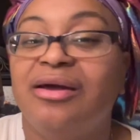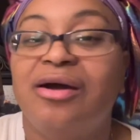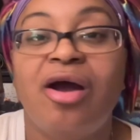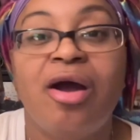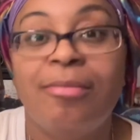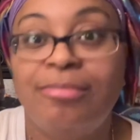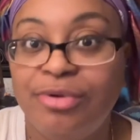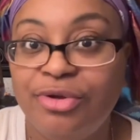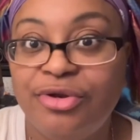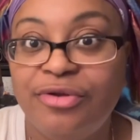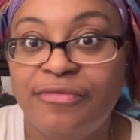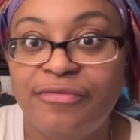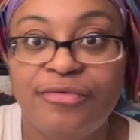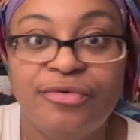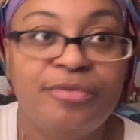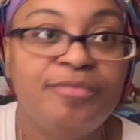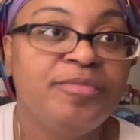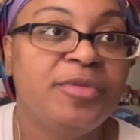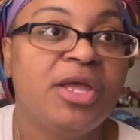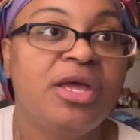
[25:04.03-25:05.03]
are
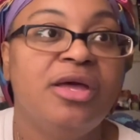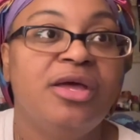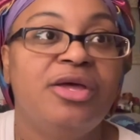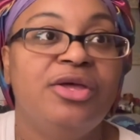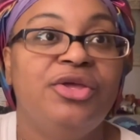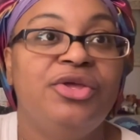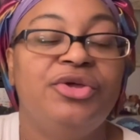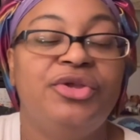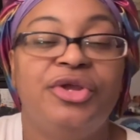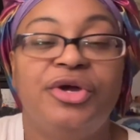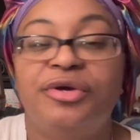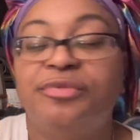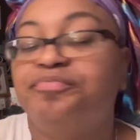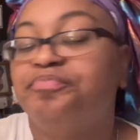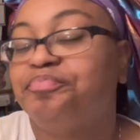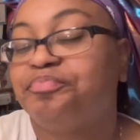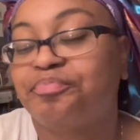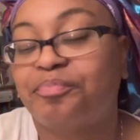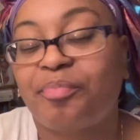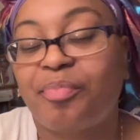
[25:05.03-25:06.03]
beautiful. You know,
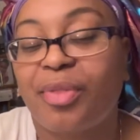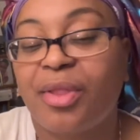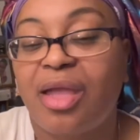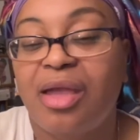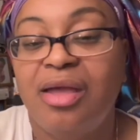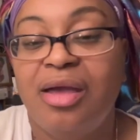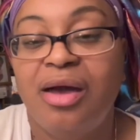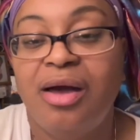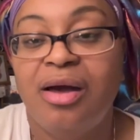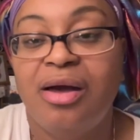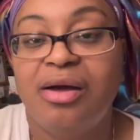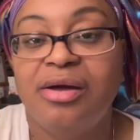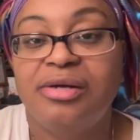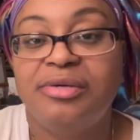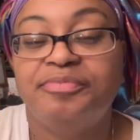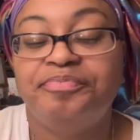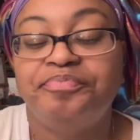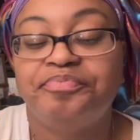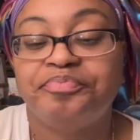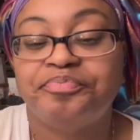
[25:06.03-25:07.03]
um,